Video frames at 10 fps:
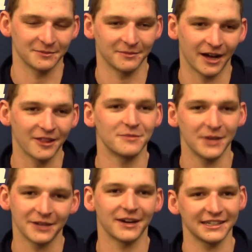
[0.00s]
other
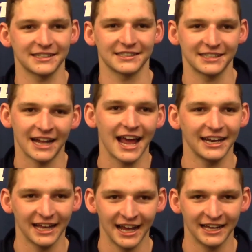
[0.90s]
big races tonight,
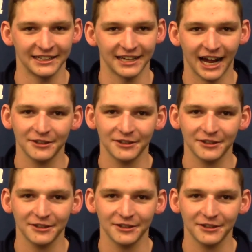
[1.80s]
and I